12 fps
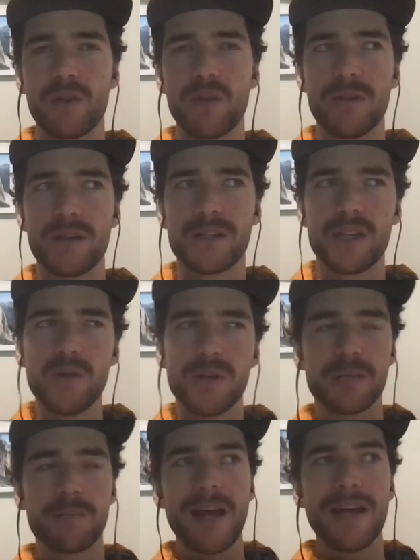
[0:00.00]
curious can you
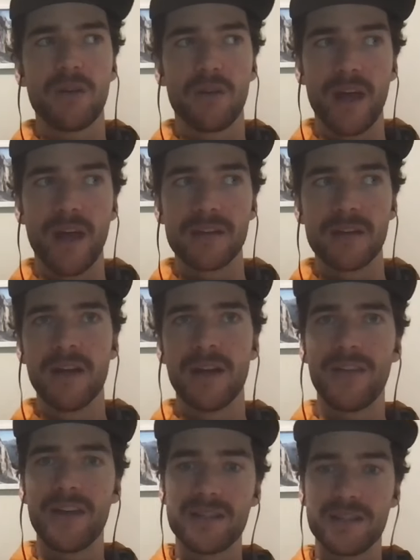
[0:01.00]
expand on that
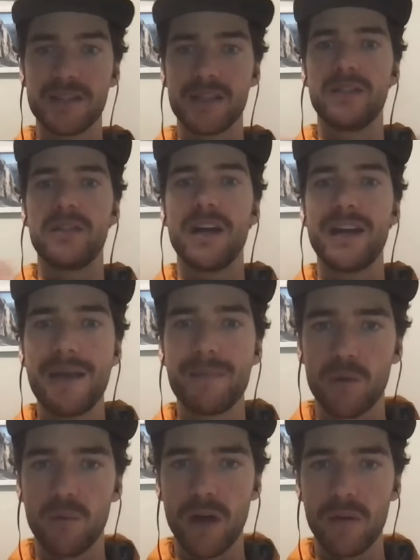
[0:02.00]
and that's just this
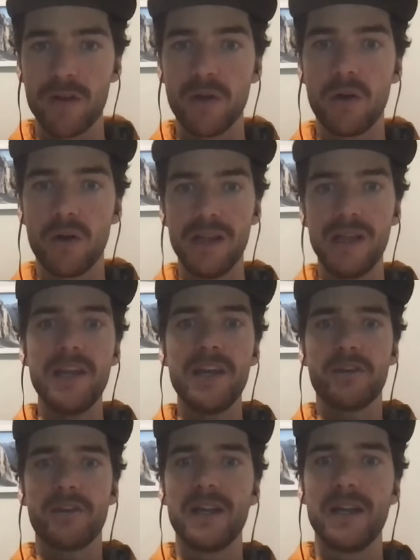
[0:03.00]
dynamic way we're not
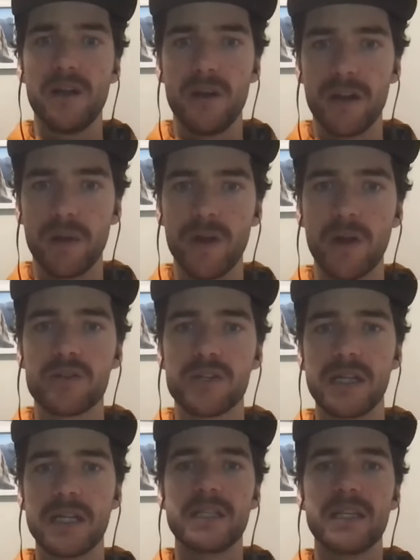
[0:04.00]
linearly learning we're not
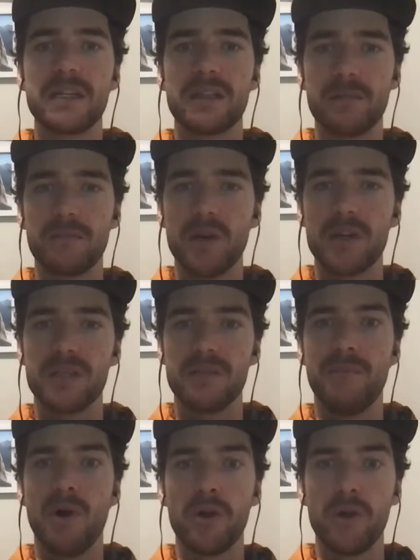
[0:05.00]
just listening to the person
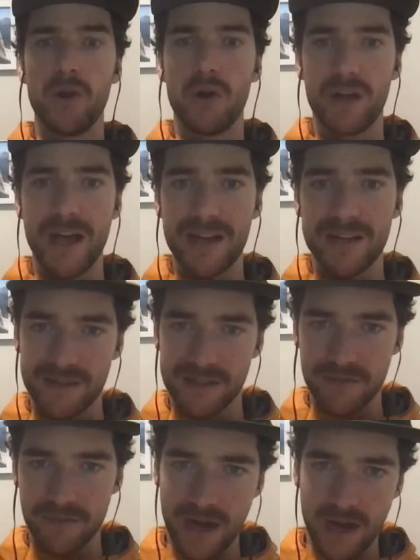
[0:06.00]
monologue at us
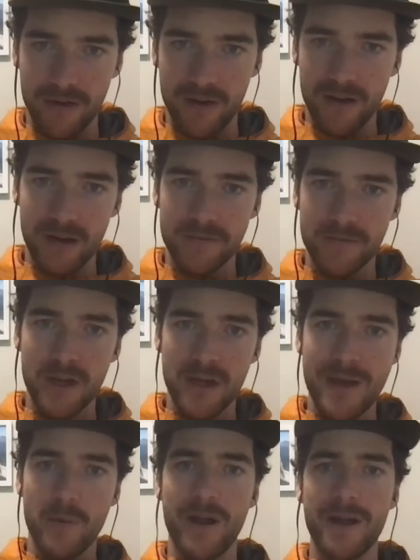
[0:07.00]
for an hour and a half
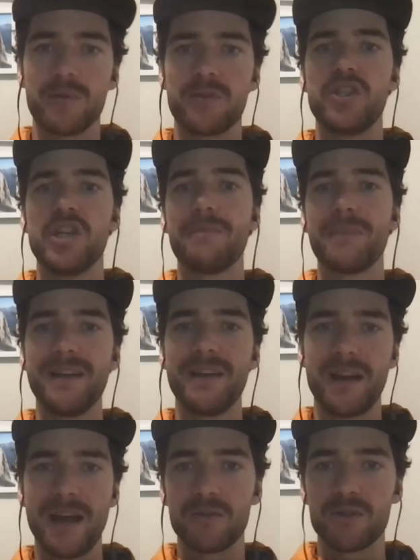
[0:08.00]
we're able to jump in
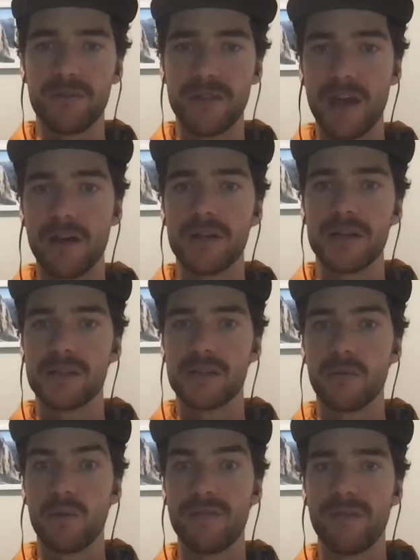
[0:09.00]
and out of the areas
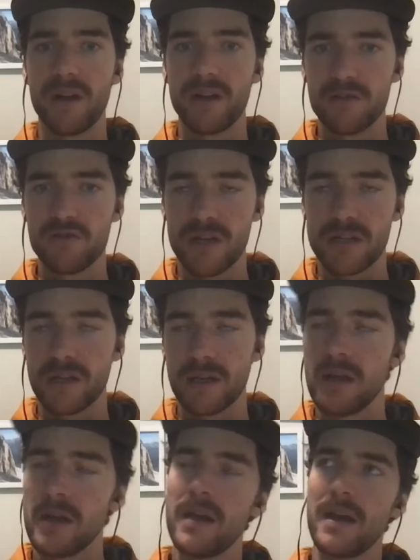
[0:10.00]
that we find interesting
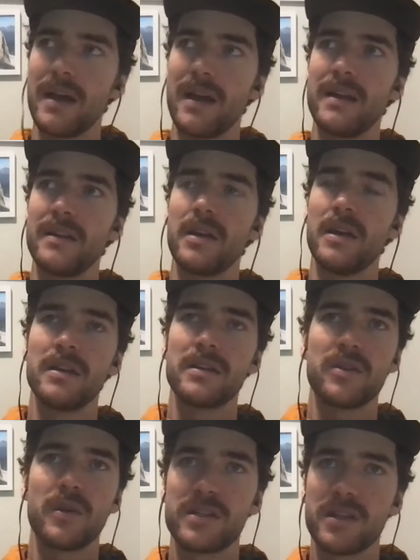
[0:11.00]
and
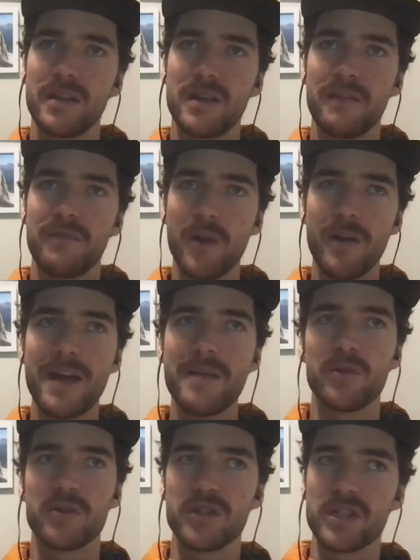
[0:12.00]
so it's if we're
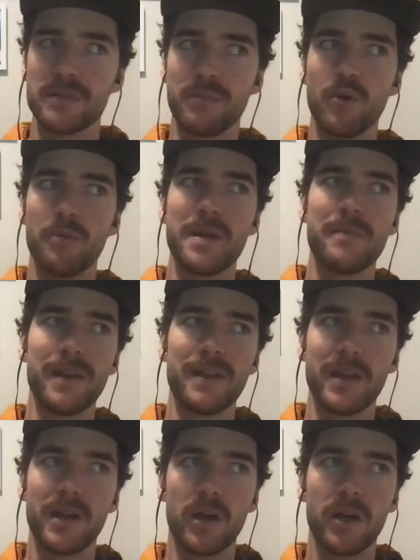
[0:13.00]
able to just support people in
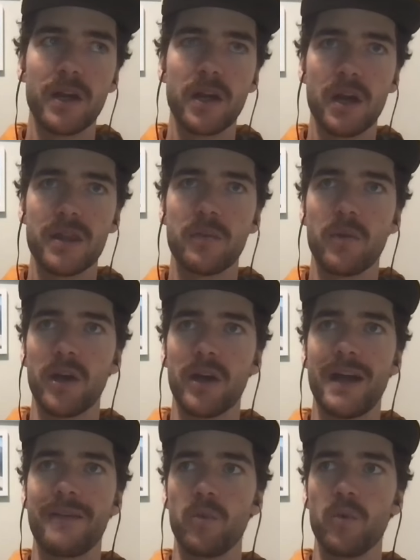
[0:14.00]
their learning i think we're going to
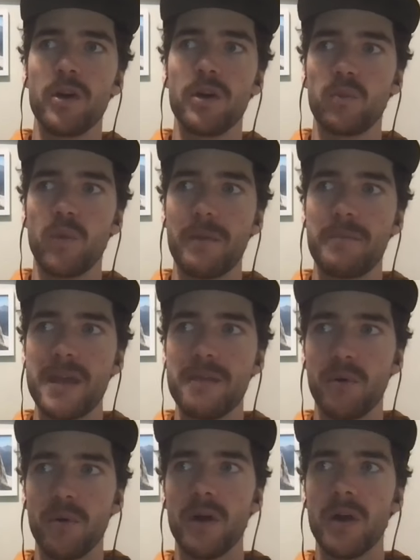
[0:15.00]
have a world where
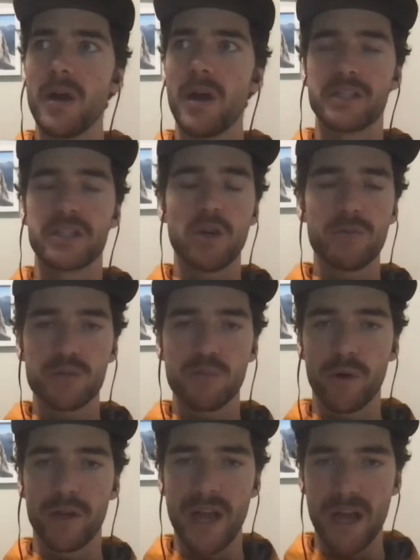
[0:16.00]
people are so much
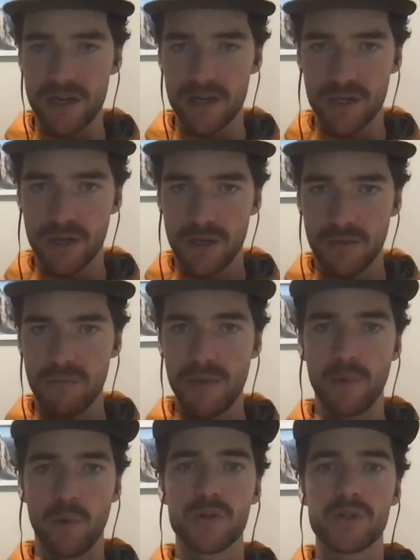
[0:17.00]
more engaged
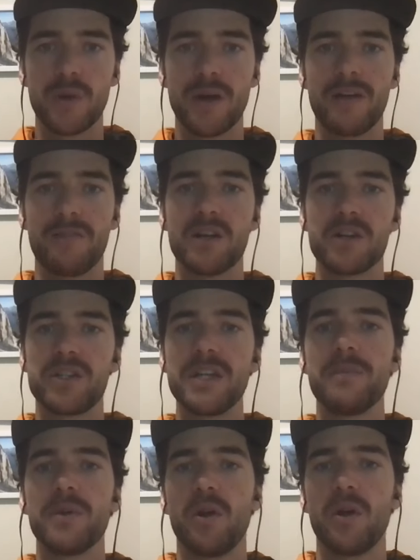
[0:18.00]
people also have much
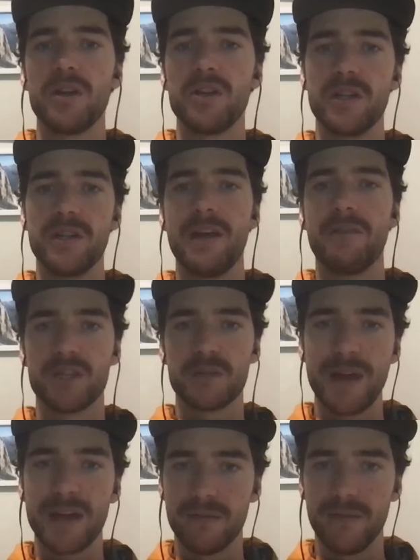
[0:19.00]
deeper knowledge in their
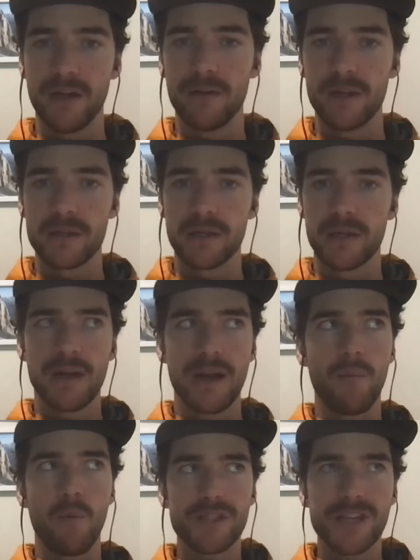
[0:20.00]
respective areas.
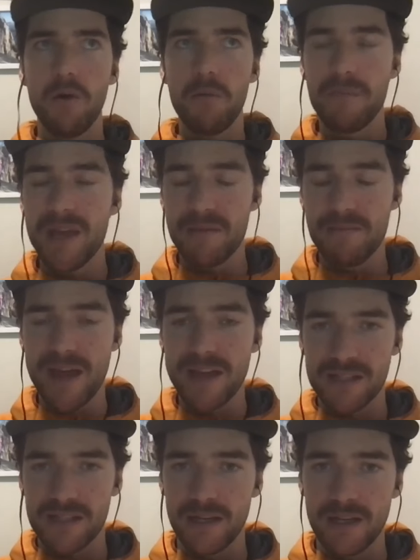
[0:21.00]
And what's helped me
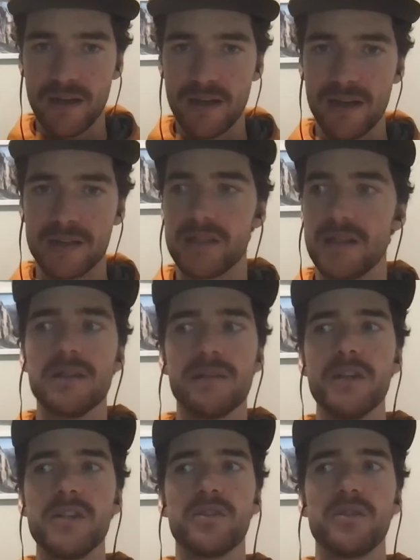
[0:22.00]
immensely as an
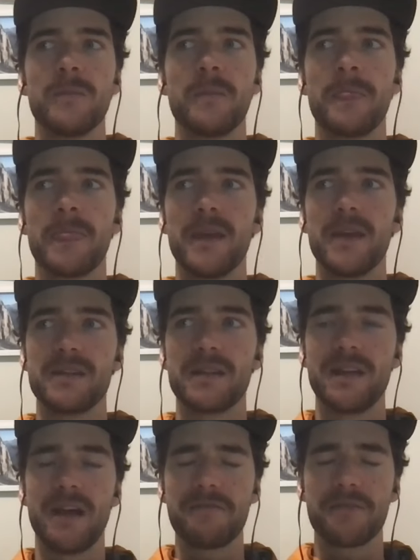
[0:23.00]
individual is,
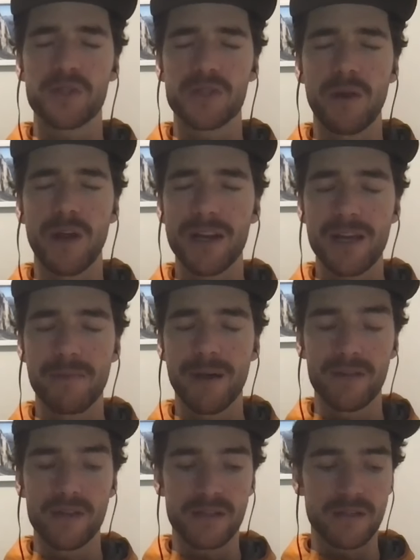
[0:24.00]
and I feel so lucky
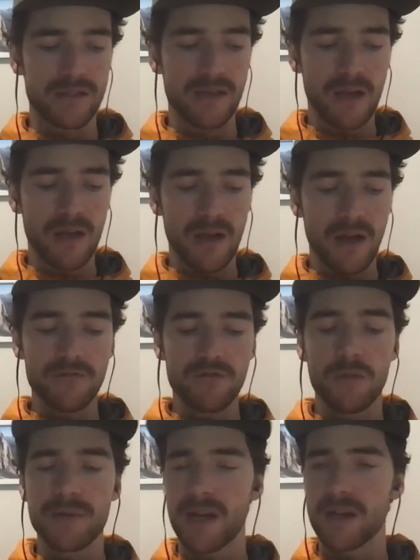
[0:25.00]
about this because I
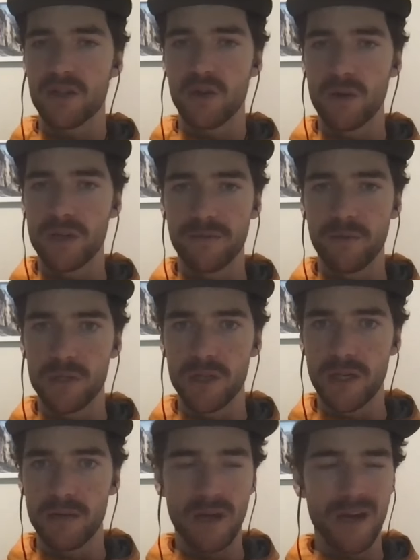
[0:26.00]
dropped out of school when I was
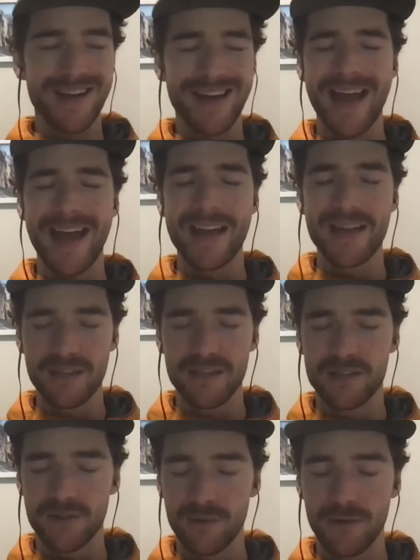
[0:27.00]
14. I hated
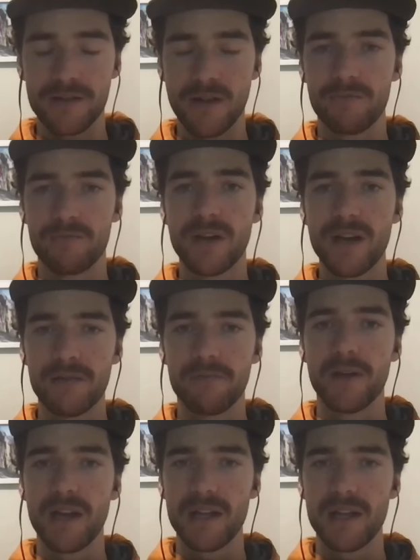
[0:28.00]
school. I, I really,
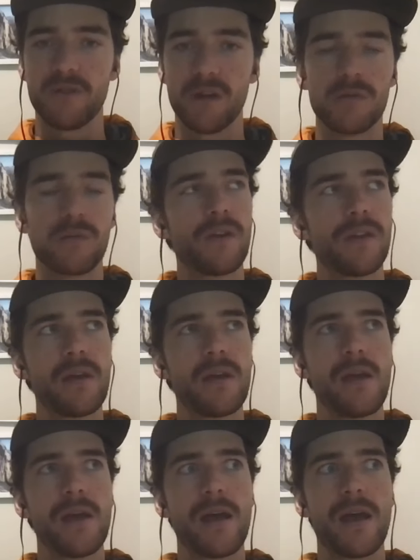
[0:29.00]
really struggled with it.
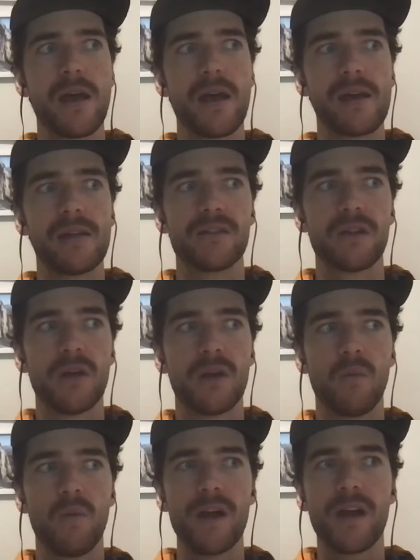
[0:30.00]
And
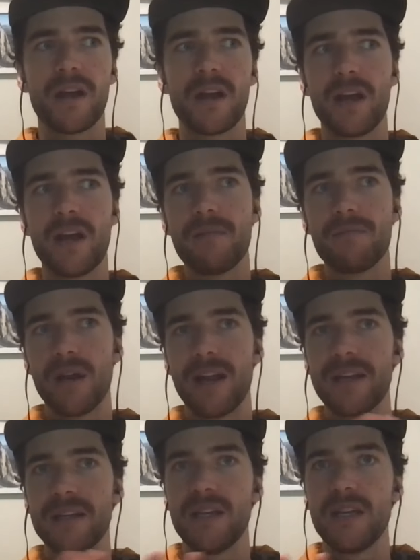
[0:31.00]
when I kind of hit my
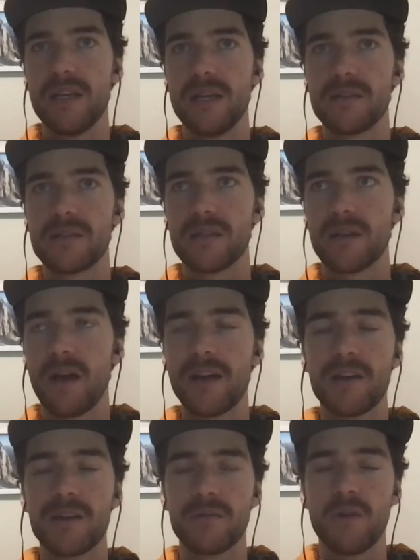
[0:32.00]
late teens, I
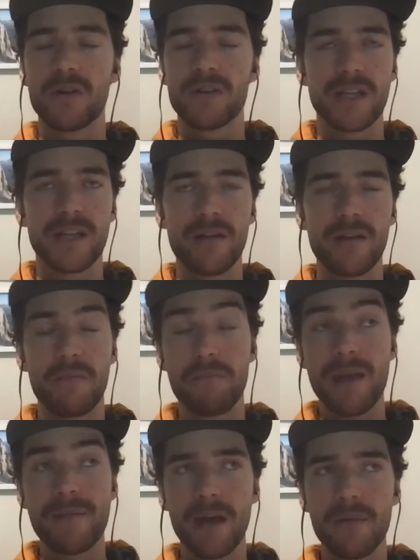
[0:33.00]
could honestly, I,
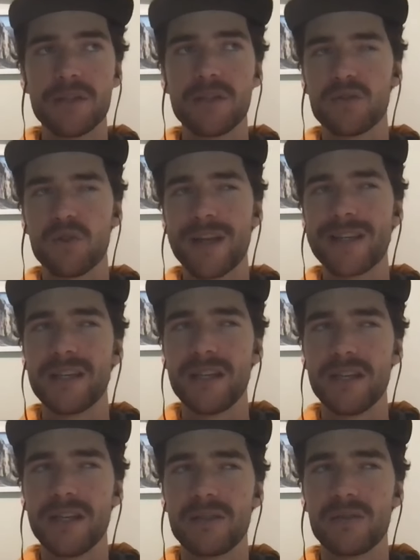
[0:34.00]
maybe up until
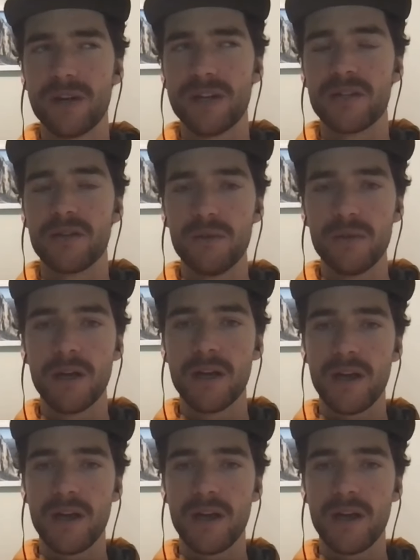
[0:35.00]
2022,